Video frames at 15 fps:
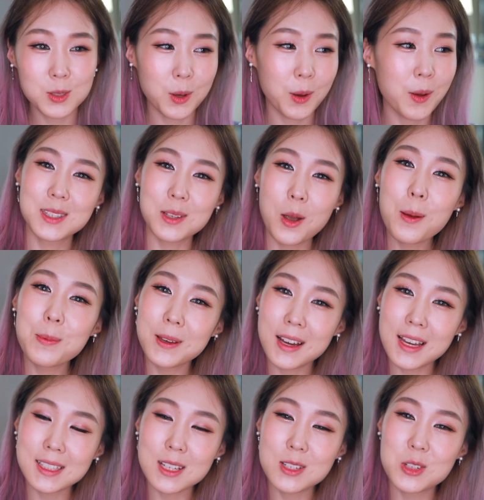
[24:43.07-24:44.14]
So I hope you
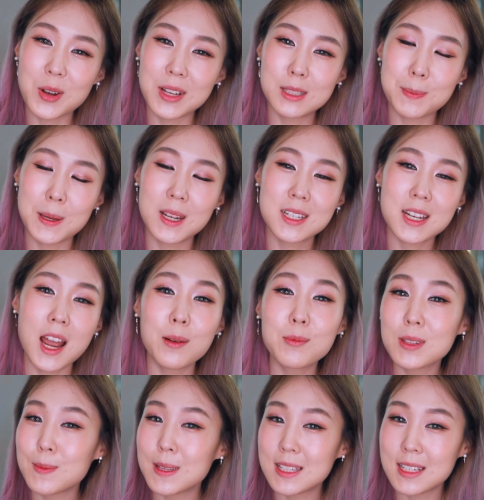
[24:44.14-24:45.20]
guys enjoyed spending time
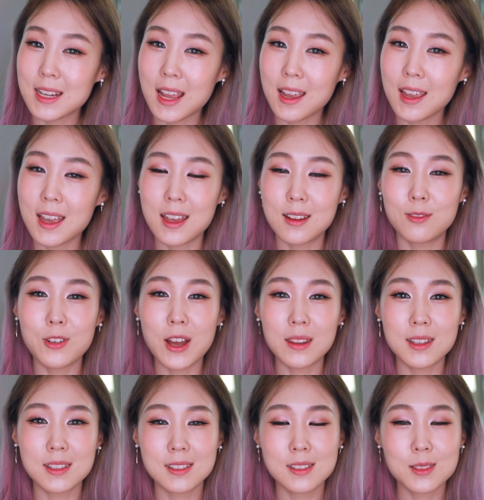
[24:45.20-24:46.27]
with me today and
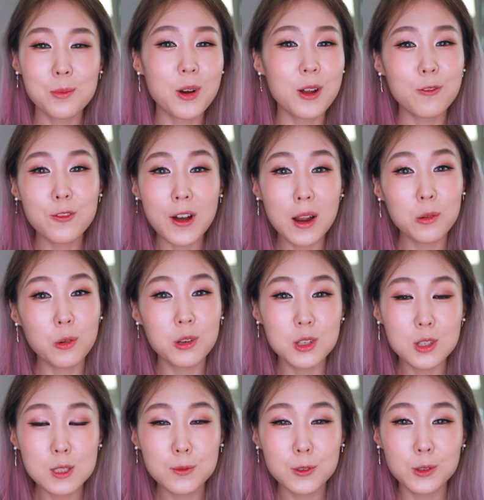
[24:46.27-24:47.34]
found this somewhat fun or
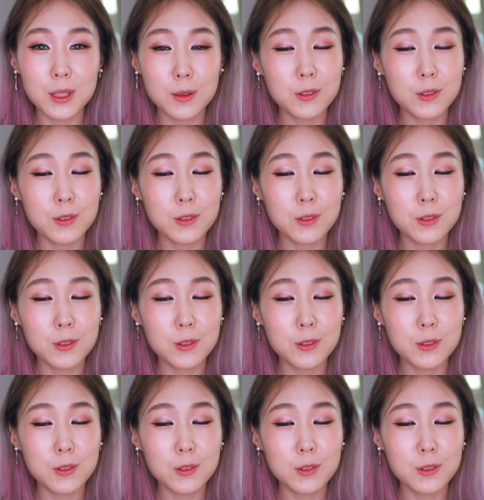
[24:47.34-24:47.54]
useful.